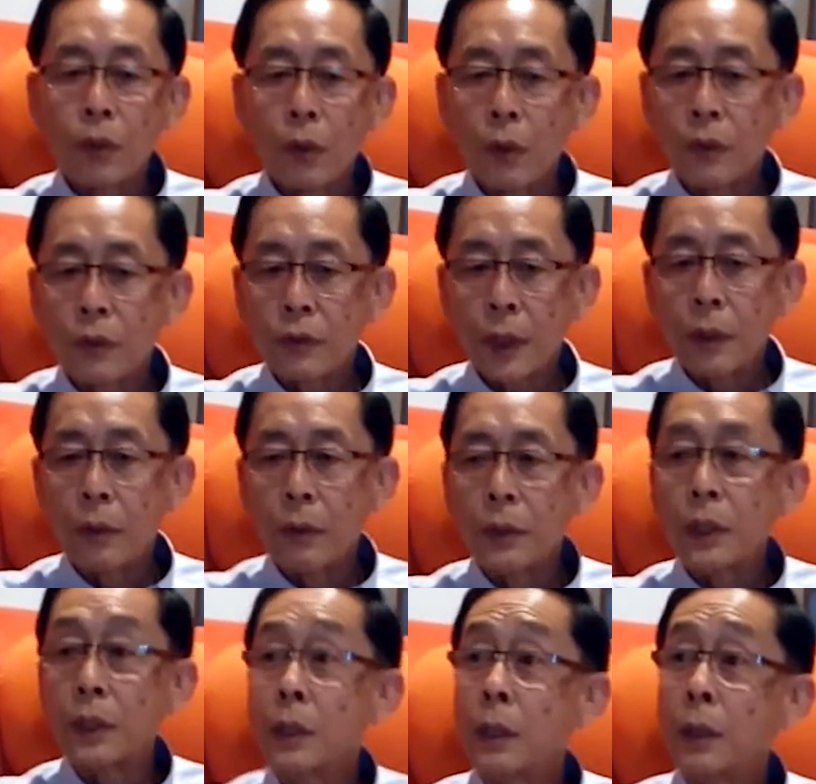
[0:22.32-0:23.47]
Actually,
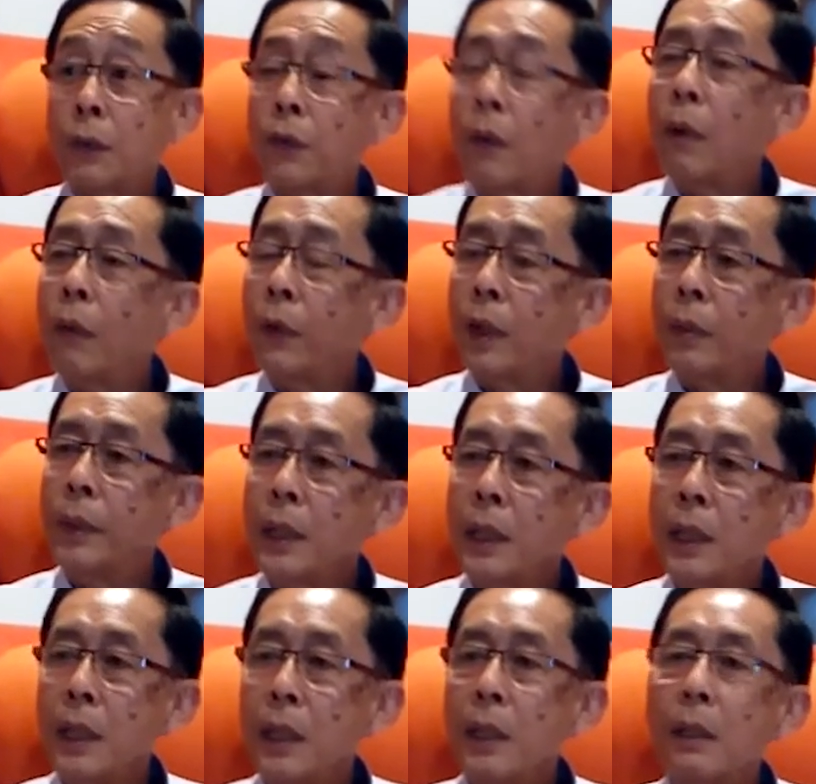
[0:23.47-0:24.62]
tocopherol is actually a form of
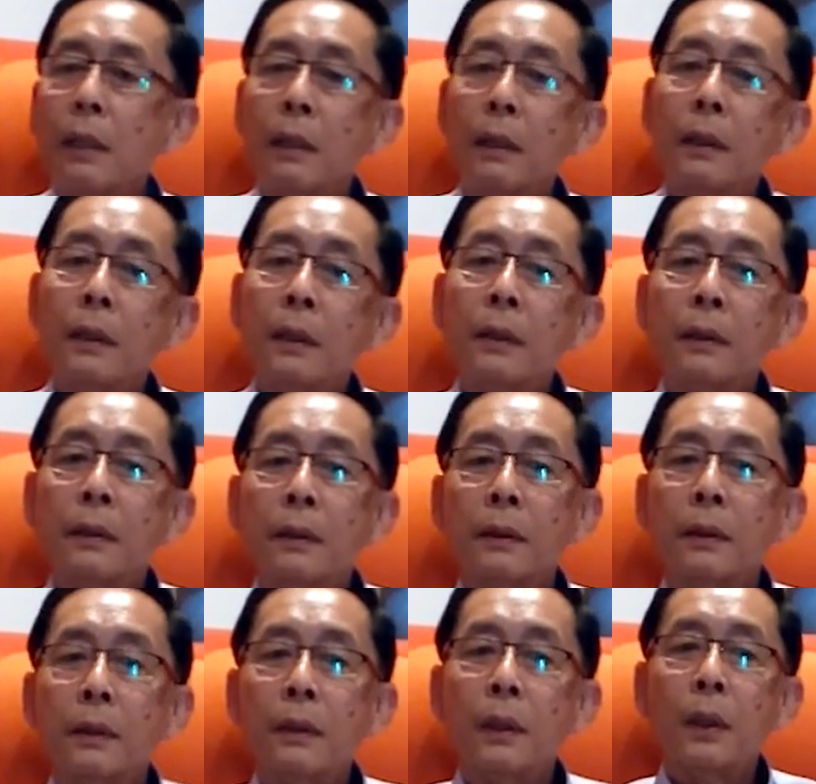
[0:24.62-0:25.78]
vitamin E.
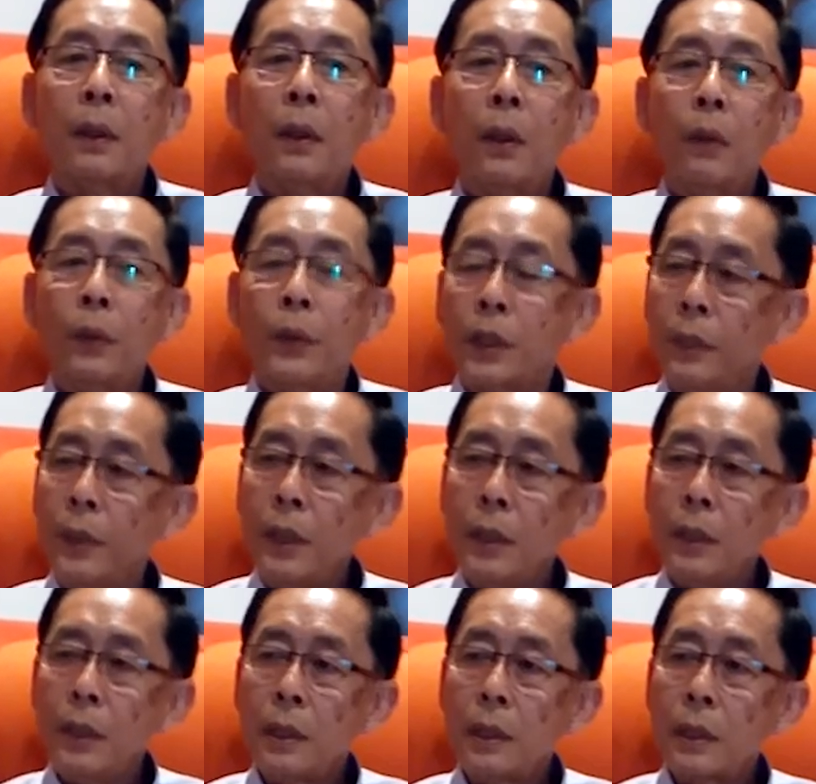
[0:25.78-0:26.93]
Uh,
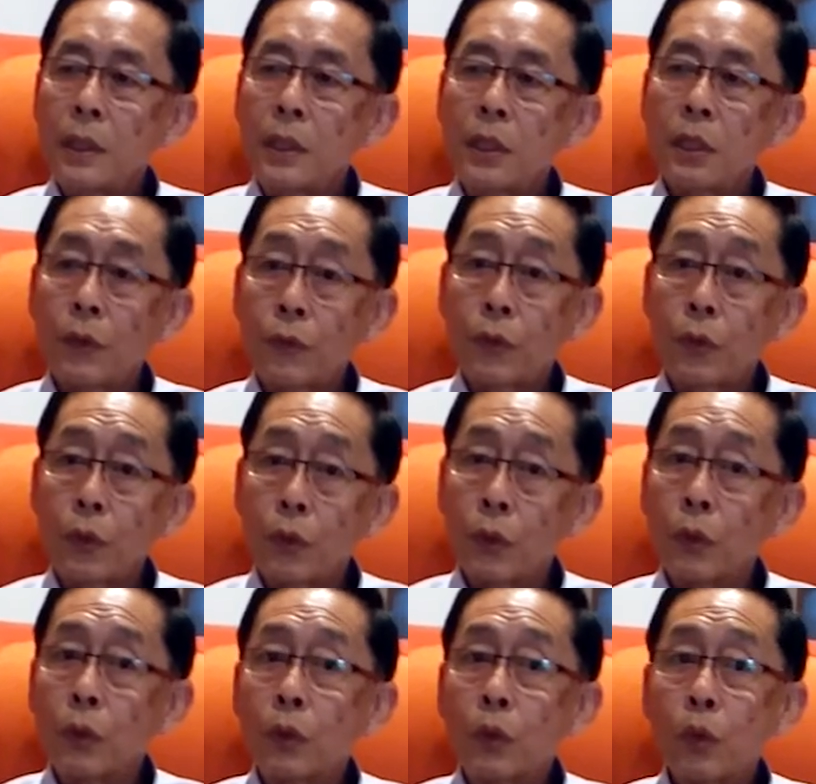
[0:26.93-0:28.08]
vitamin E consists of
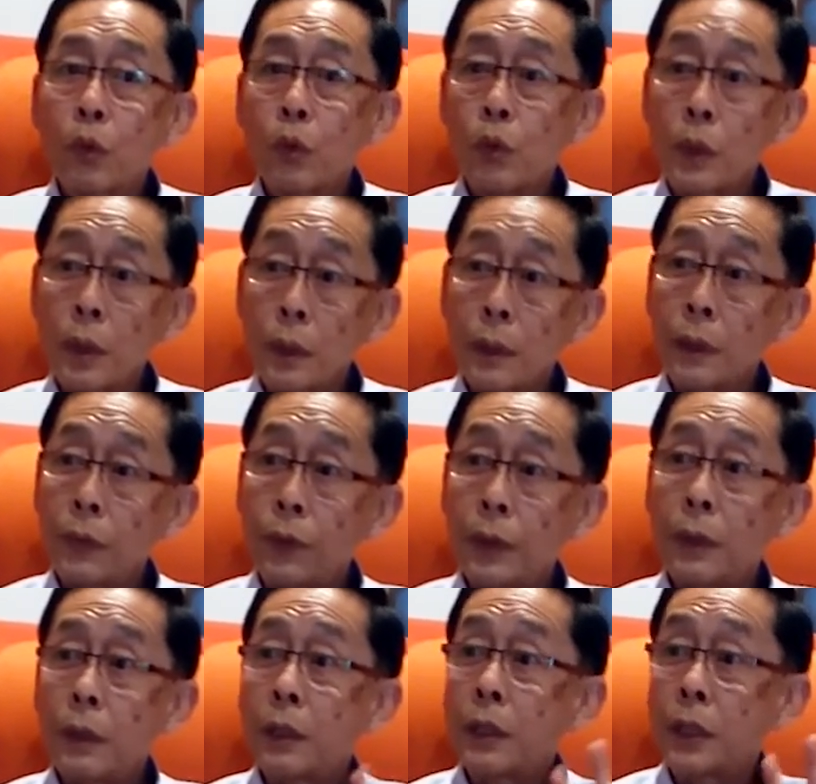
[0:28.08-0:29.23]
two
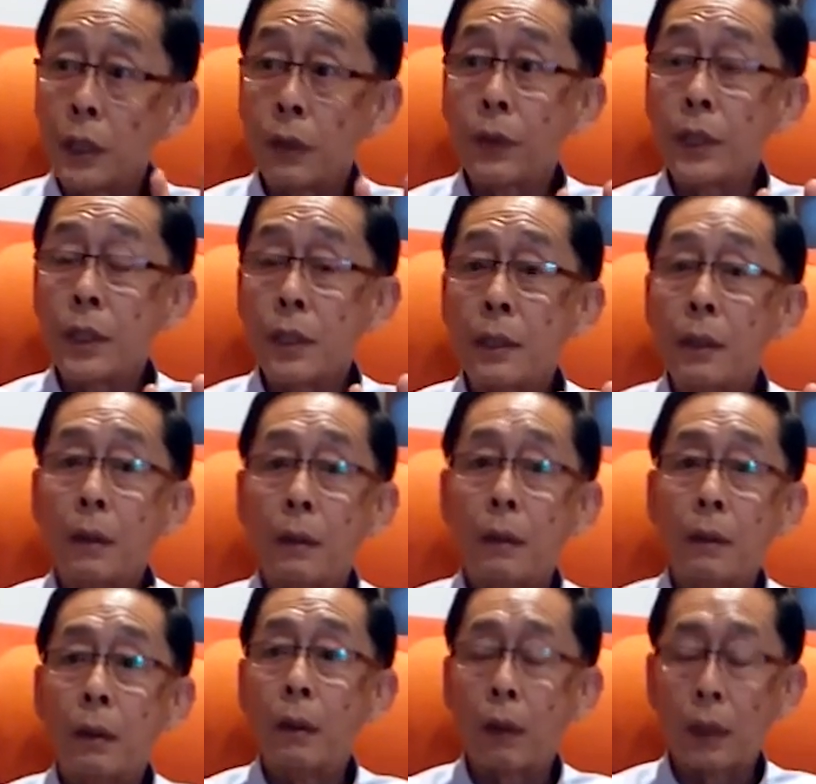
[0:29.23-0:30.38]
different series
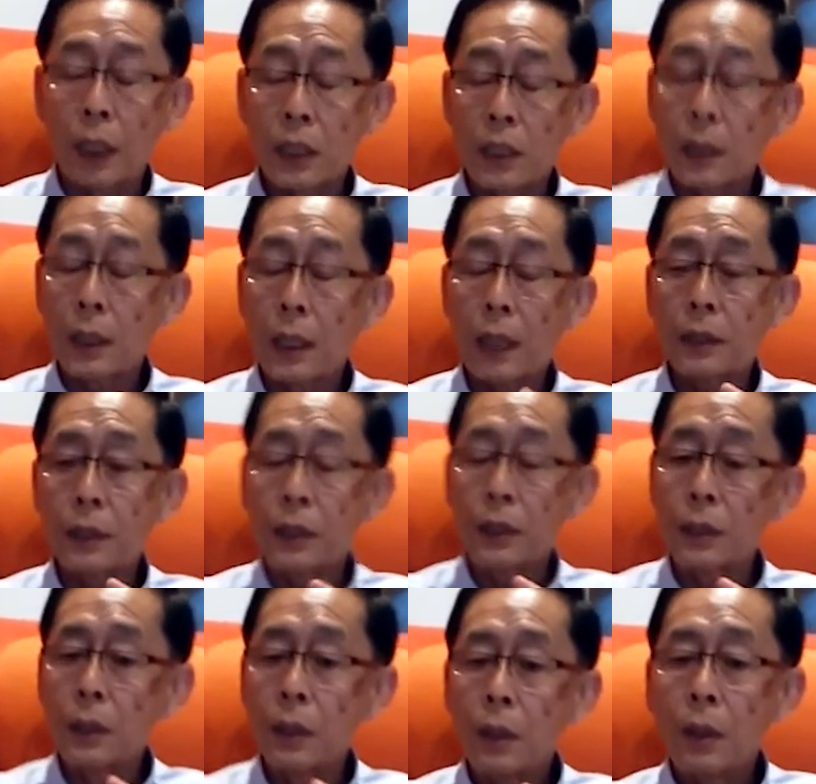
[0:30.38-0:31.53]
or class,
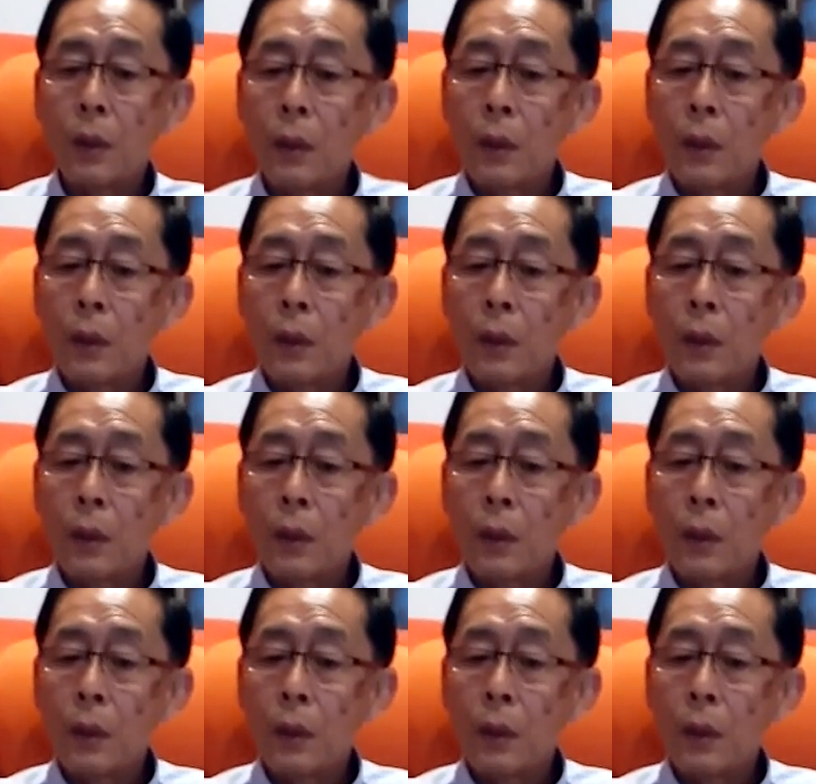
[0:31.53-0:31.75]
classes.